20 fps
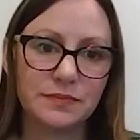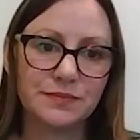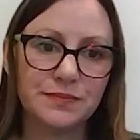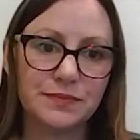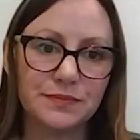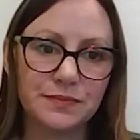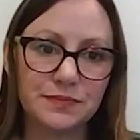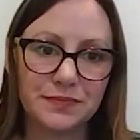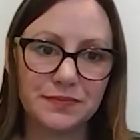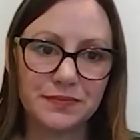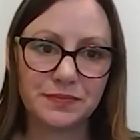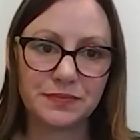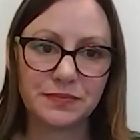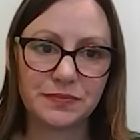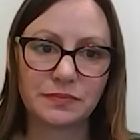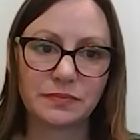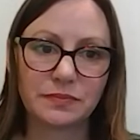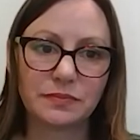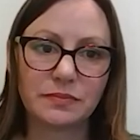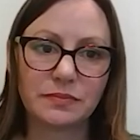
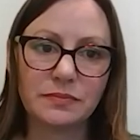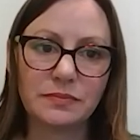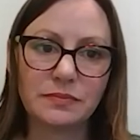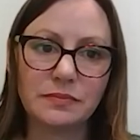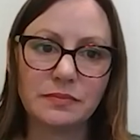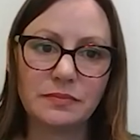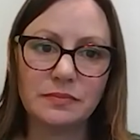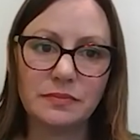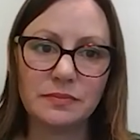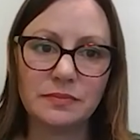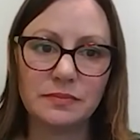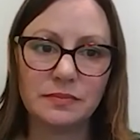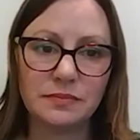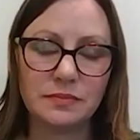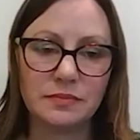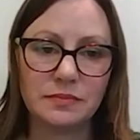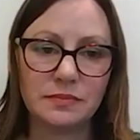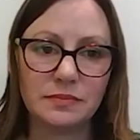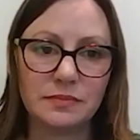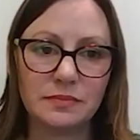
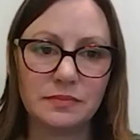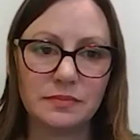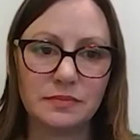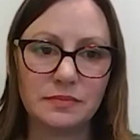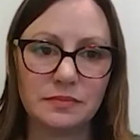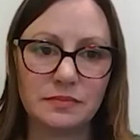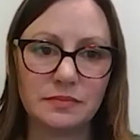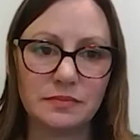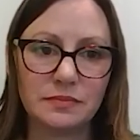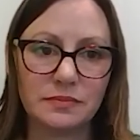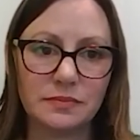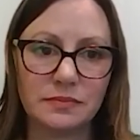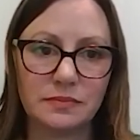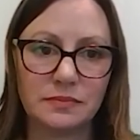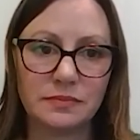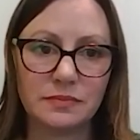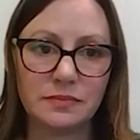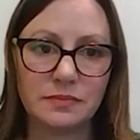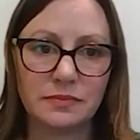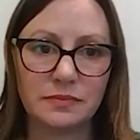
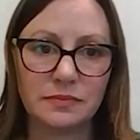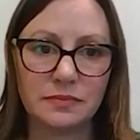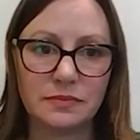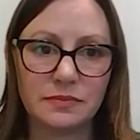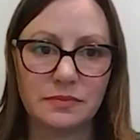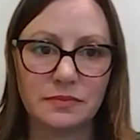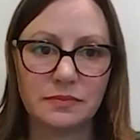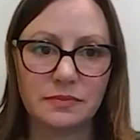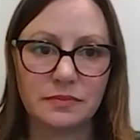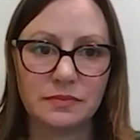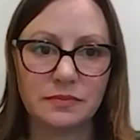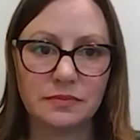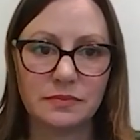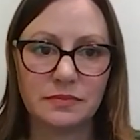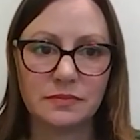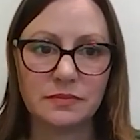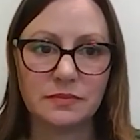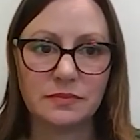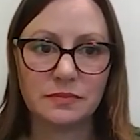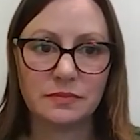
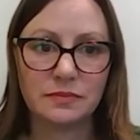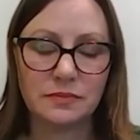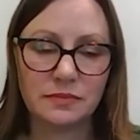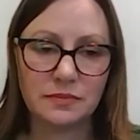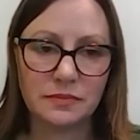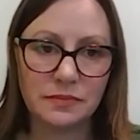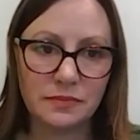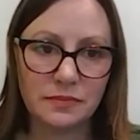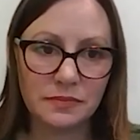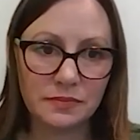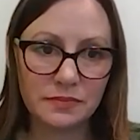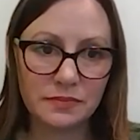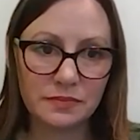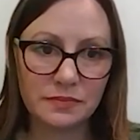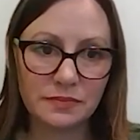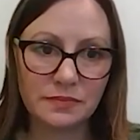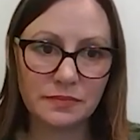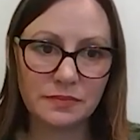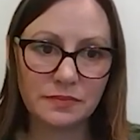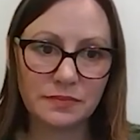
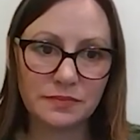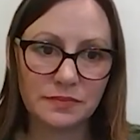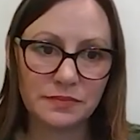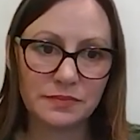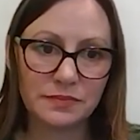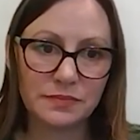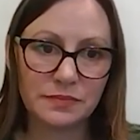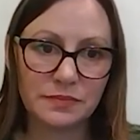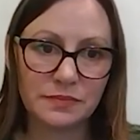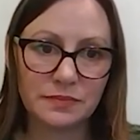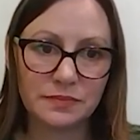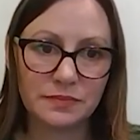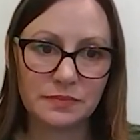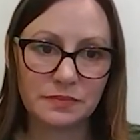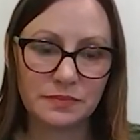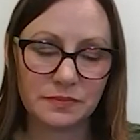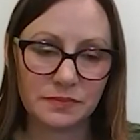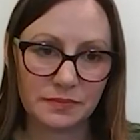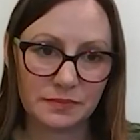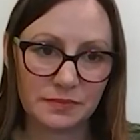
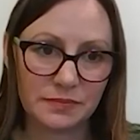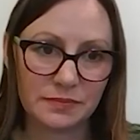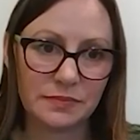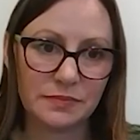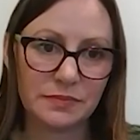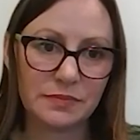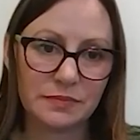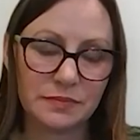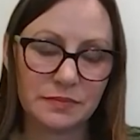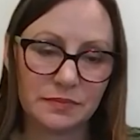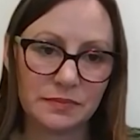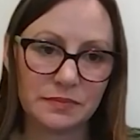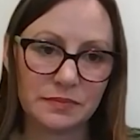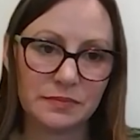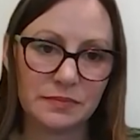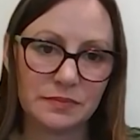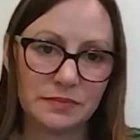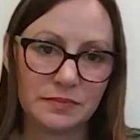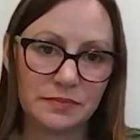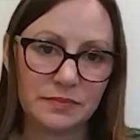
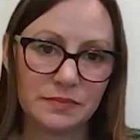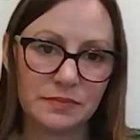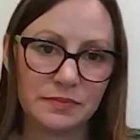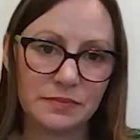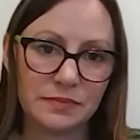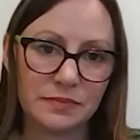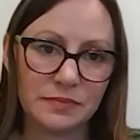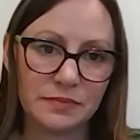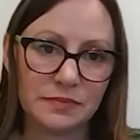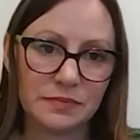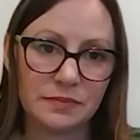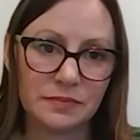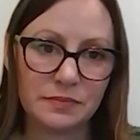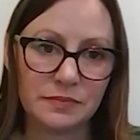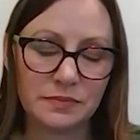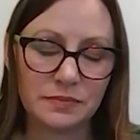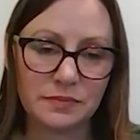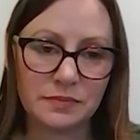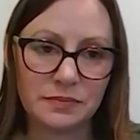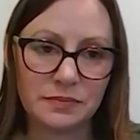(silent)